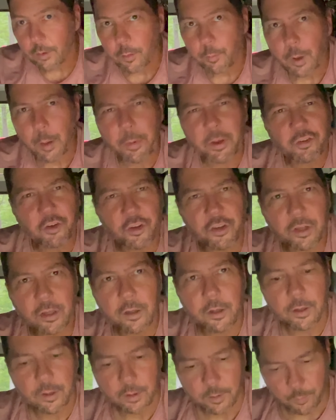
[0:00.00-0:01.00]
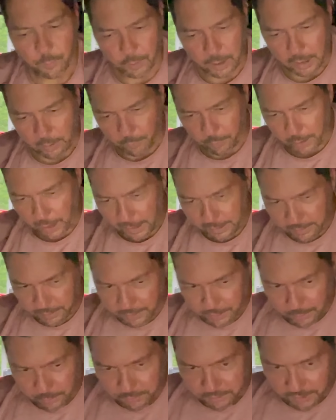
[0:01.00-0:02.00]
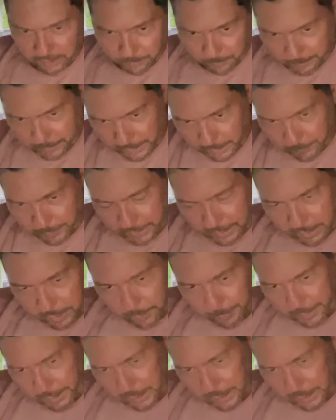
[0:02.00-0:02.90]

What Maybe you deduced? What I, what I deduced. Let me, let me let me